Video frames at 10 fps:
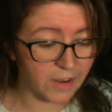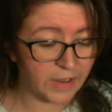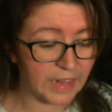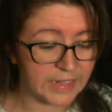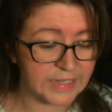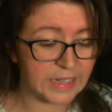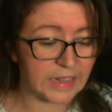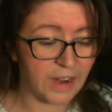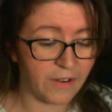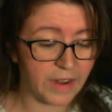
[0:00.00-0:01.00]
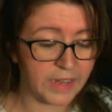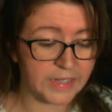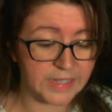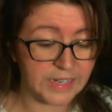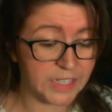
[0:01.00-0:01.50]
Lara Casey. Lara
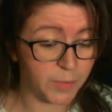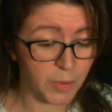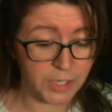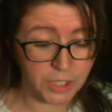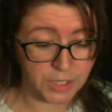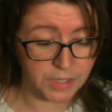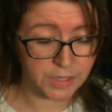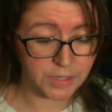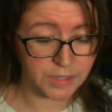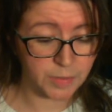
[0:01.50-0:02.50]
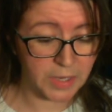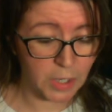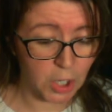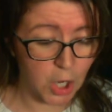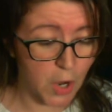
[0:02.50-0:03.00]
is an inspiration
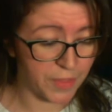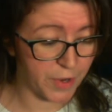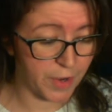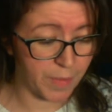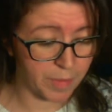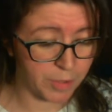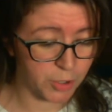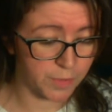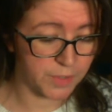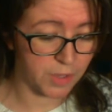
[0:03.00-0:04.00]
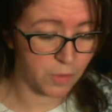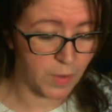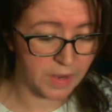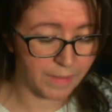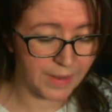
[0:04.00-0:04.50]
speaker, author, and publisher of Southern
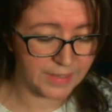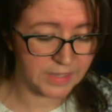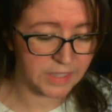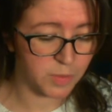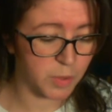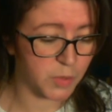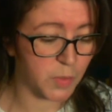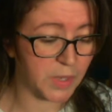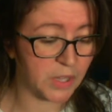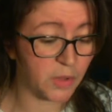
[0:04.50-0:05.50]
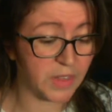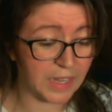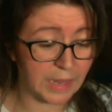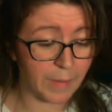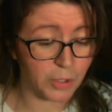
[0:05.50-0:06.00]
Wedding Magazine. This book will get you
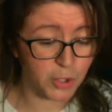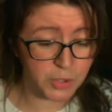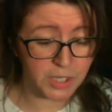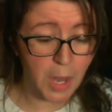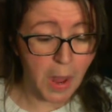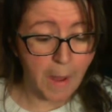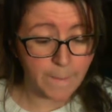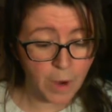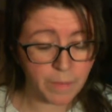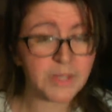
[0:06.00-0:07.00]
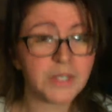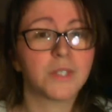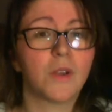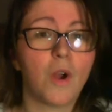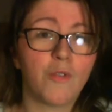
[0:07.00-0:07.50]
thinking about choosing
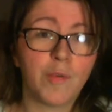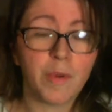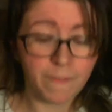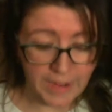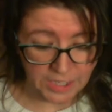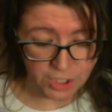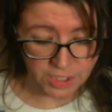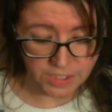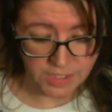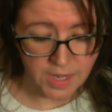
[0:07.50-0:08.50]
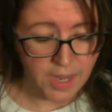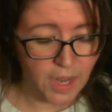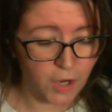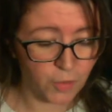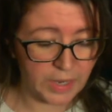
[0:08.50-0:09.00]
purpose over perfection.
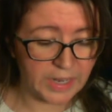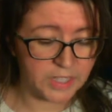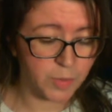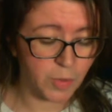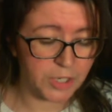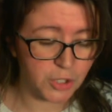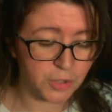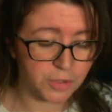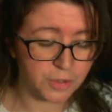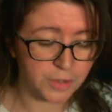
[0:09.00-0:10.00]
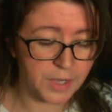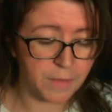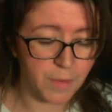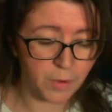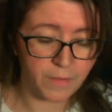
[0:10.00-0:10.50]
A great inspirational
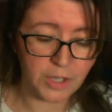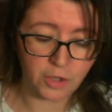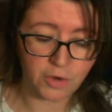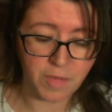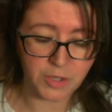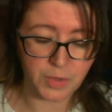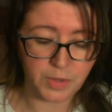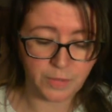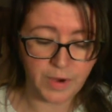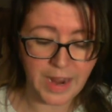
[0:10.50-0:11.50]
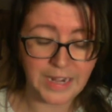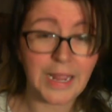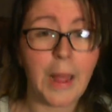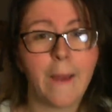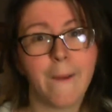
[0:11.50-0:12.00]
and motivational must read for
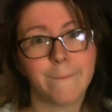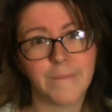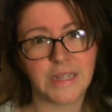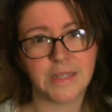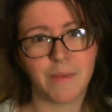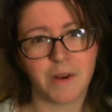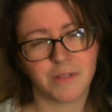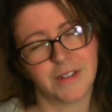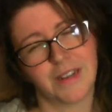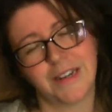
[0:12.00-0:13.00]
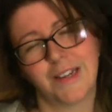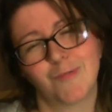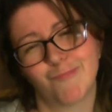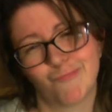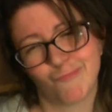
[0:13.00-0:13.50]
any busy boss lady.
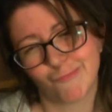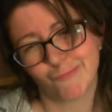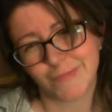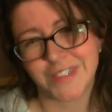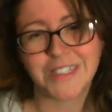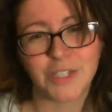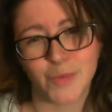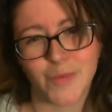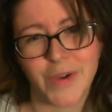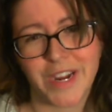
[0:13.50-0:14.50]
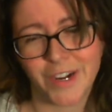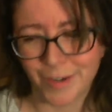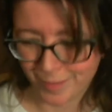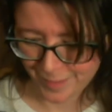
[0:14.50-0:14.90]
This one right here.